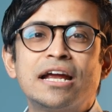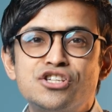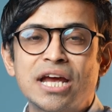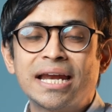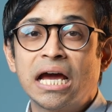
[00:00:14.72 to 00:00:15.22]
and
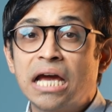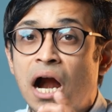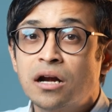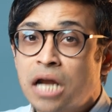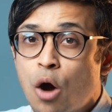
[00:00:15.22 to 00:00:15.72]
Chennai
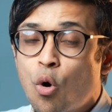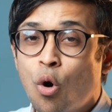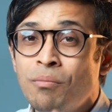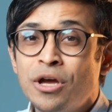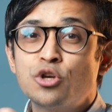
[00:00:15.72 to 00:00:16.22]
are now
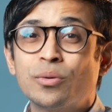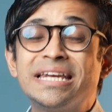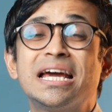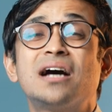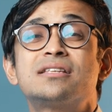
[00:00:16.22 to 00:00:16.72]
home to
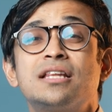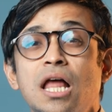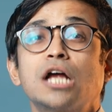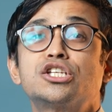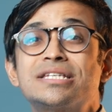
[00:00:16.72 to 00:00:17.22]
India's
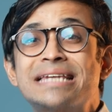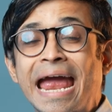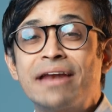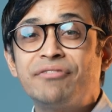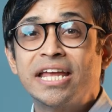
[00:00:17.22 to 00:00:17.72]
largest
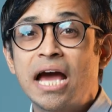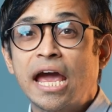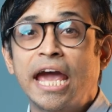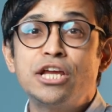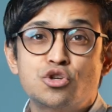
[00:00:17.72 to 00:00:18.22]

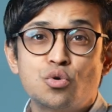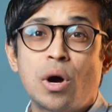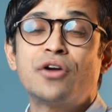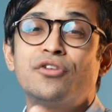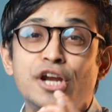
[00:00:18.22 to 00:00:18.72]
NVIDIA
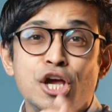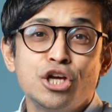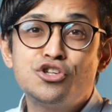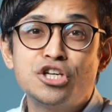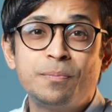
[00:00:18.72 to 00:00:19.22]
H200
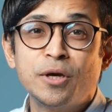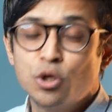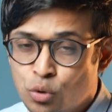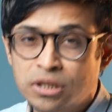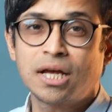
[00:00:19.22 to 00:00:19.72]

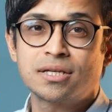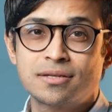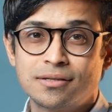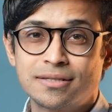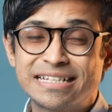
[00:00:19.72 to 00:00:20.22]
GPU
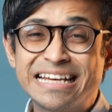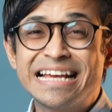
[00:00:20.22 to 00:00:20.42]
clusters.